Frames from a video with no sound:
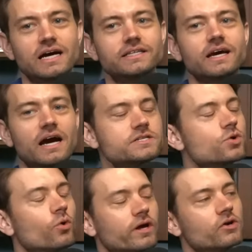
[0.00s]
I think high
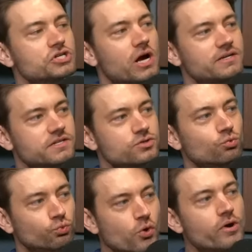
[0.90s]
school English classes
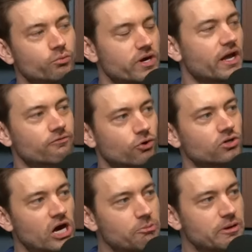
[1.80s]
ruin reading for a
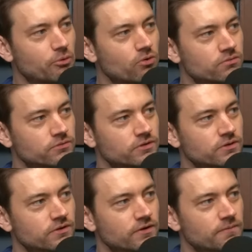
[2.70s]
lot of people. Oh, I
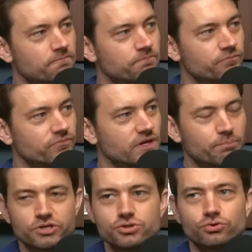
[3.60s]
never even read. They
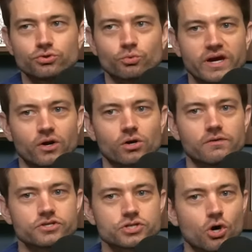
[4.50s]
put you through the ringer
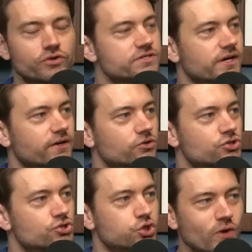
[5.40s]
of just all these, like,
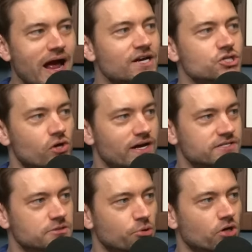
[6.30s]
trash
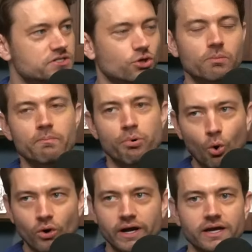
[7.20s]
classics books that are
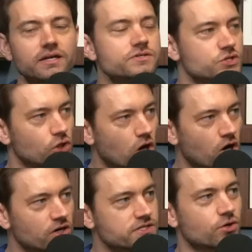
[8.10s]
boring and
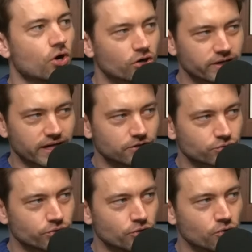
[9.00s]
slogs and hard to get
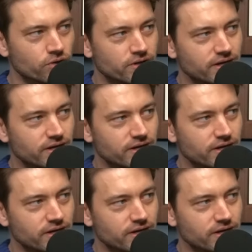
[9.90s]
through.